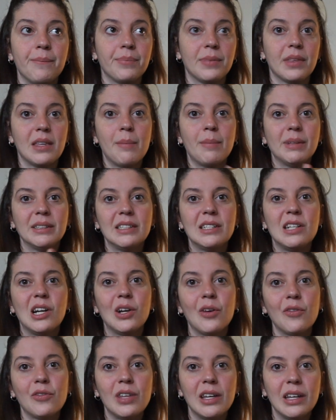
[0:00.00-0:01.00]
the
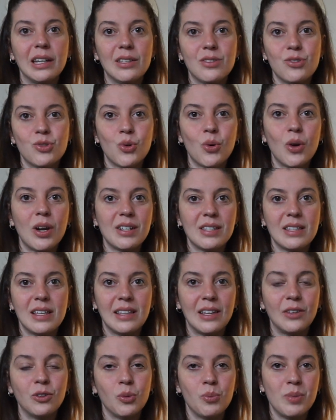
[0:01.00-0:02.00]
material of the strollers, they
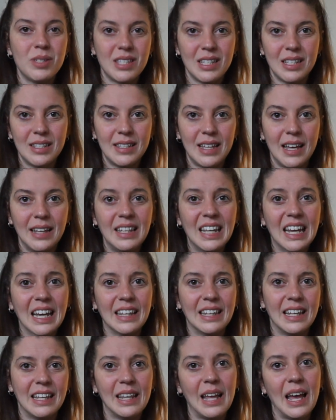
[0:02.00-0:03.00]
tend to be synthetic,
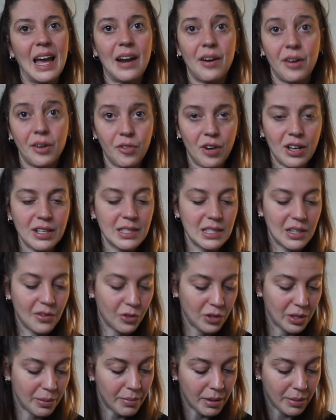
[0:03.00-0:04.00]
and then they are aggressive on
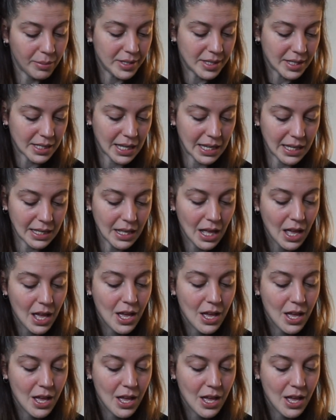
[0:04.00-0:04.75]
the baby's skin,